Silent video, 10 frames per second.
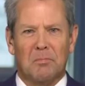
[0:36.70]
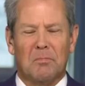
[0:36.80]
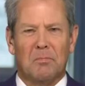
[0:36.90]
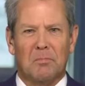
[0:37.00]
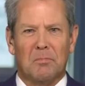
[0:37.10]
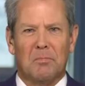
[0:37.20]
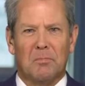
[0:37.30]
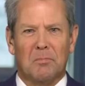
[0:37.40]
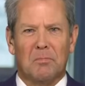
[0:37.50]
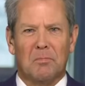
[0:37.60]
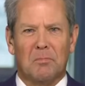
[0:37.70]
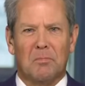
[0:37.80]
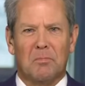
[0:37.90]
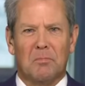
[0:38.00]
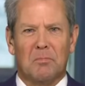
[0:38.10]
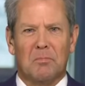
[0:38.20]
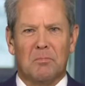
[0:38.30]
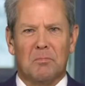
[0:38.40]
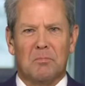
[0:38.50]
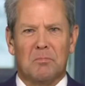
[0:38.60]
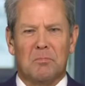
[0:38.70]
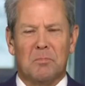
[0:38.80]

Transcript: (silent)